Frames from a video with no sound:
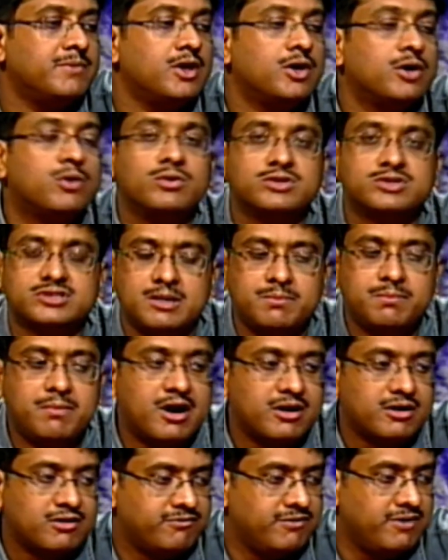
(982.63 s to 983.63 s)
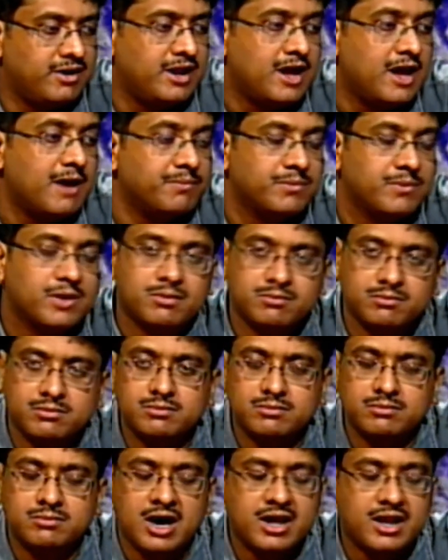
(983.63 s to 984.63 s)
coastal part of India,
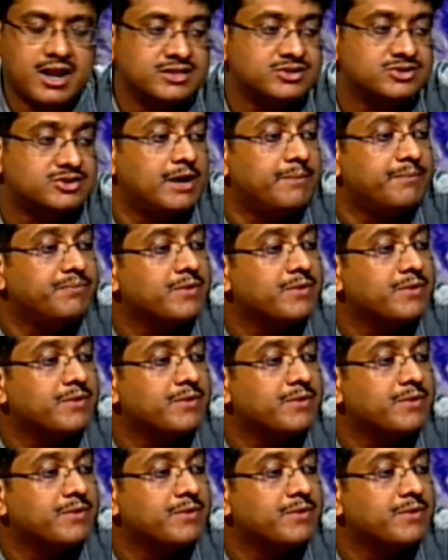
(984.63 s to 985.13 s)
Maharashtra.